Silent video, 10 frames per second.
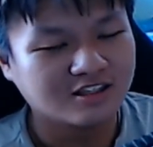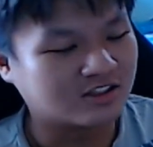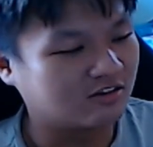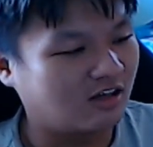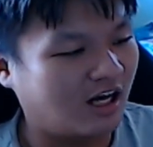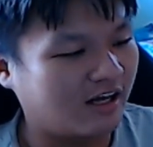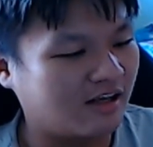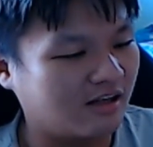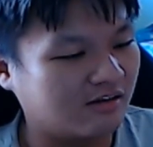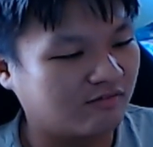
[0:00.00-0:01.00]
So
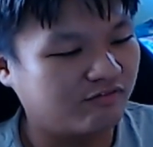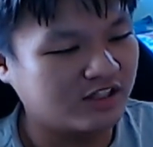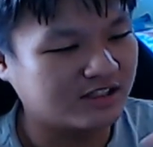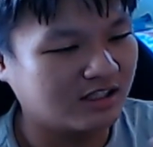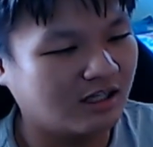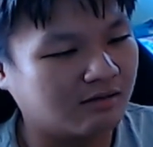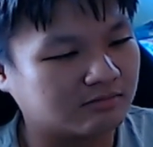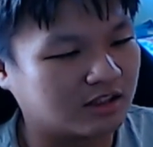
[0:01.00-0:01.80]
I fixed it up,